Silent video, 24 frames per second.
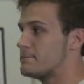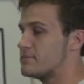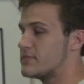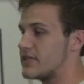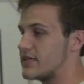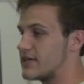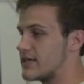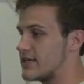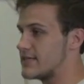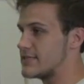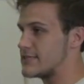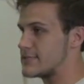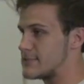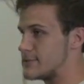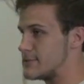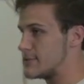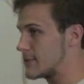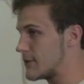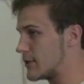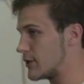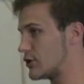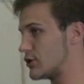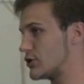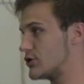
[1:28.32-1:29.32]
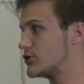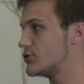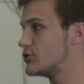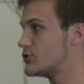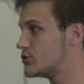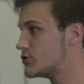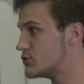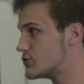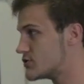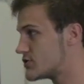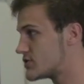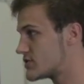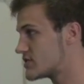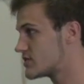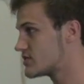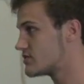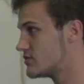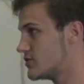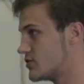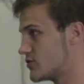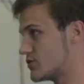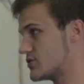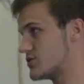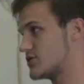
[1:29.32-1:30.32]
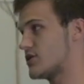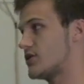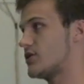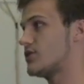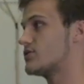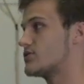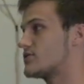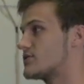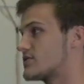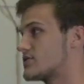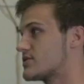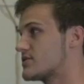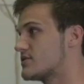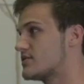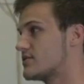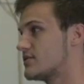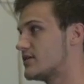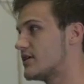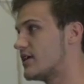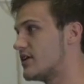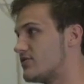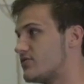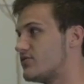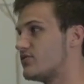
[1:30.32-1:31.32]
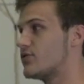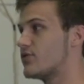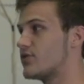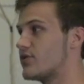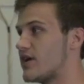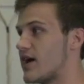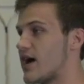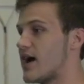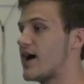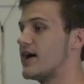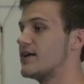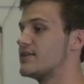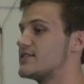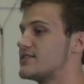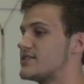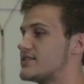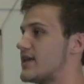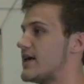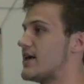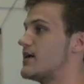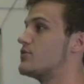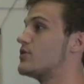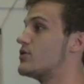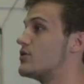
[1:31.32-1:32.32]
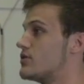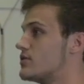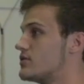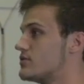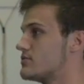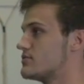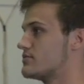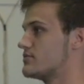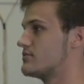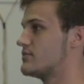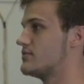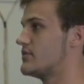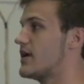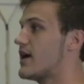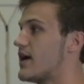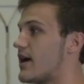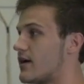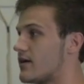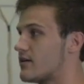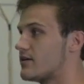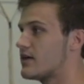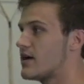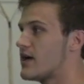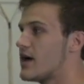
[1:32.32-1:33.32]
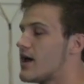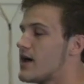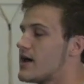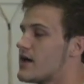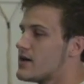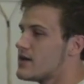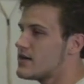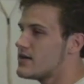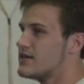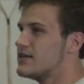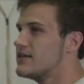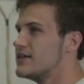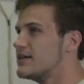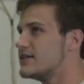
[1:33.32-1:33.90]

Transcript: because you're going to lose your results if you're not like instantly, right? Yeah. I mean, you could get right off the